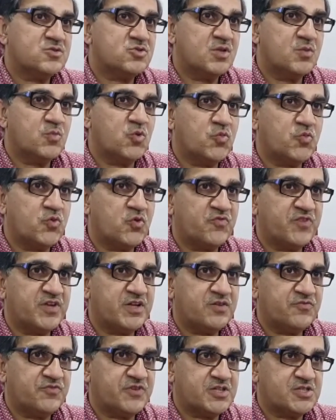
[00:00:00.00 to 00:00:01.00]
so they're more prone for
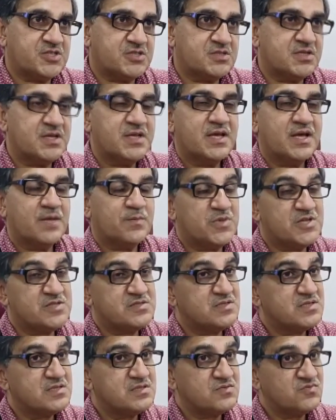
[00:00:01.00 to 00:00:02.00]
infections.
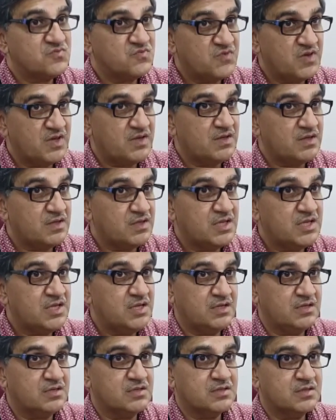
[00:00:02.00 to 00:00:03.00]
Plus this
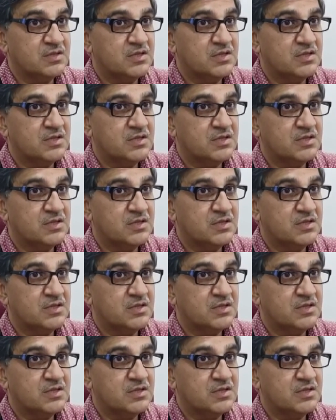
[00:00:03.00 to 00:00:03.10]
heat,